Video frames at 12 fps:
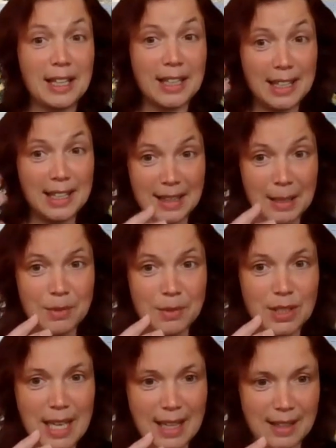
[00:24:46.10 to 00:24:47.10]
get them
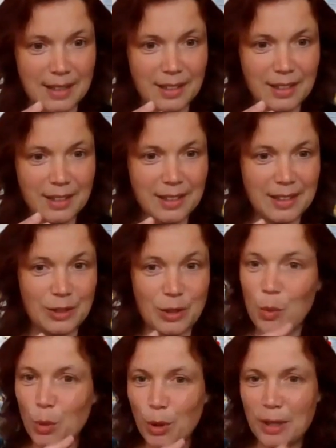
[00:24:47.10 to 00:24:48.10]
together,
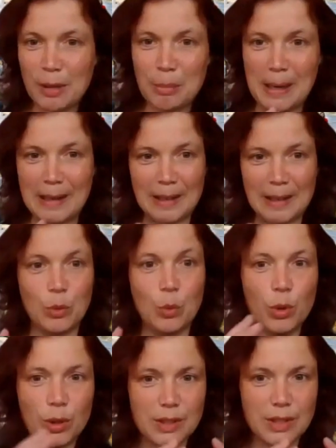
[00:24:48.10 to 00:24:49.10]
Don't work in parallel,
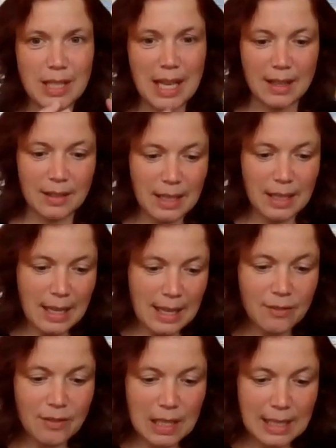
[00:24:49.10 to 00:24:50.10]
work together
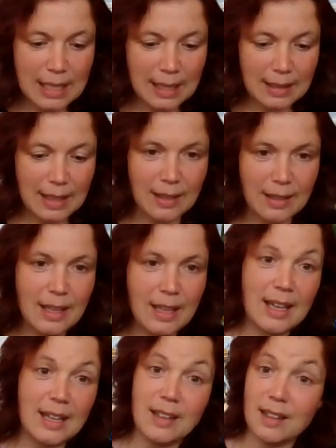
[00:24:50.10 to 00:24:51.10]
and really get there.
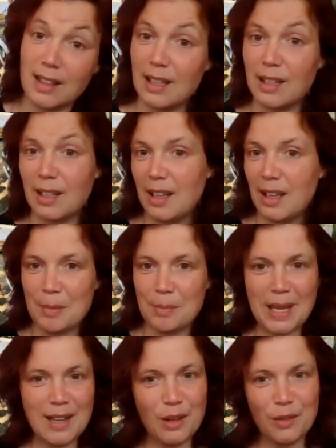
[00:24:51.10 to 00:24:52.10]
And I think
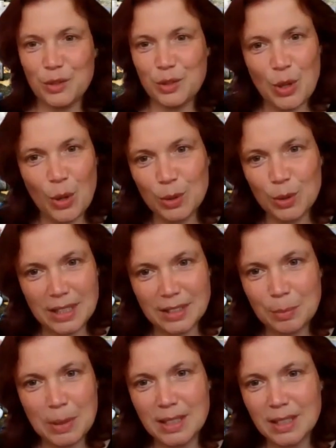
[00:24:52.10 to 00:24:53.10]
many of us know this
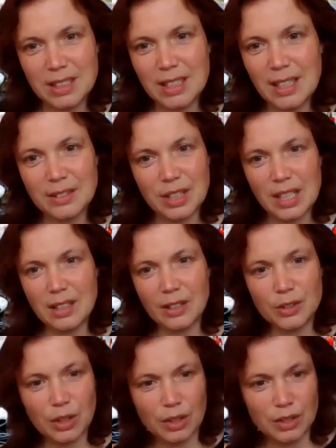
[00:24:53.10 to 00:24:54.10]
because you have seen
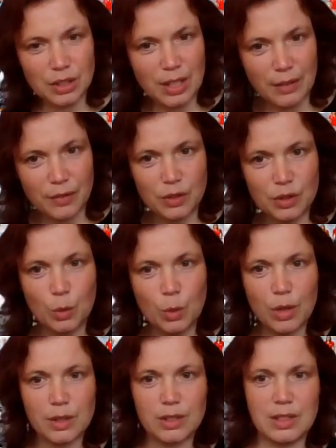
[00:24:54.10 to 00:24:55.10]
also a shift
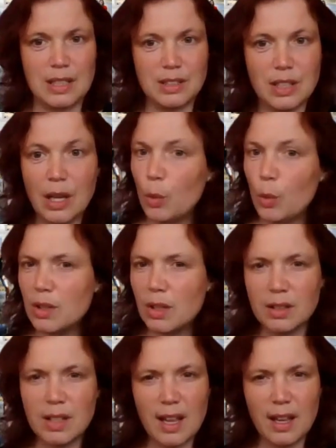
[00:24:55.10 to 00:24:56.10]
towards this. We're
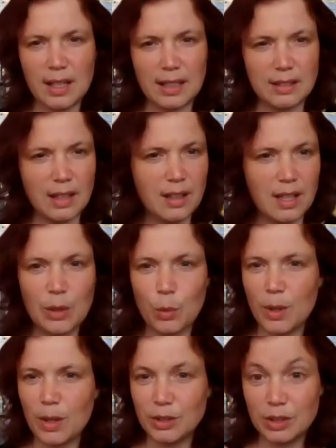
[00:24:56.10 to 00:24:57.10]
not there yet. I think
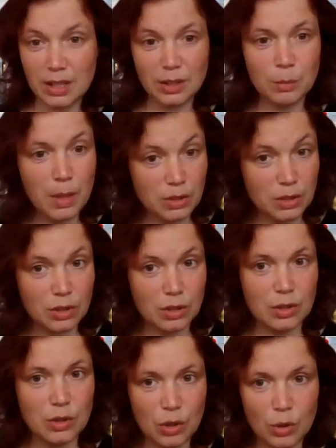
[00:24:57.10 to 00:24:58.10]
we are still much
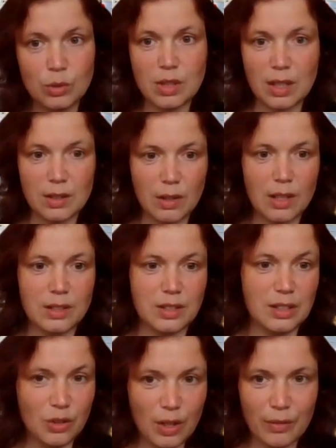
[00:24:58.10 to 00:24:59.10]
too technology
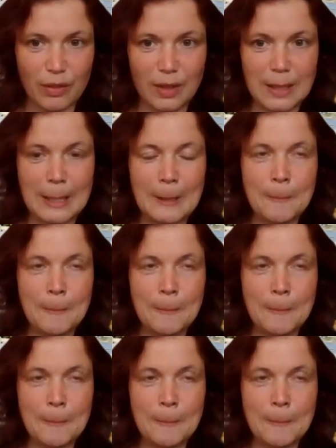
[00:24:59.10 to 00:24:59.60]
driven,